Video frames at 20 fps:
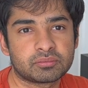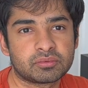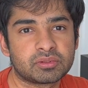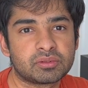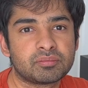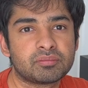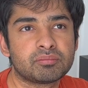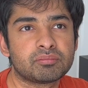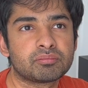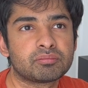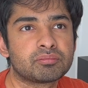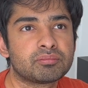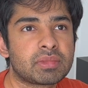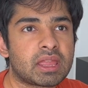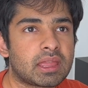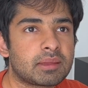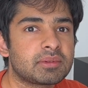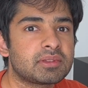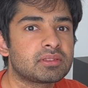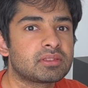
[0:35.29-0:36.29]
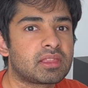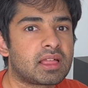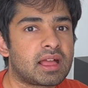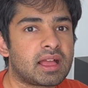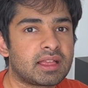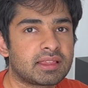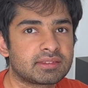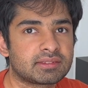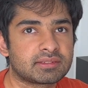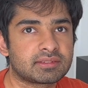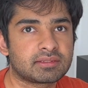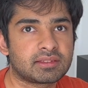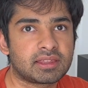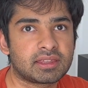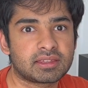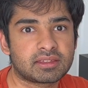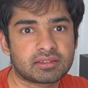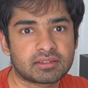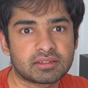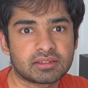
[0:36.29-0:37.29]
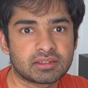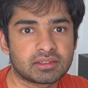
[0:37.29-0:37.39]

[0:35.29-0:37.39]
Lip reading: would maybe last like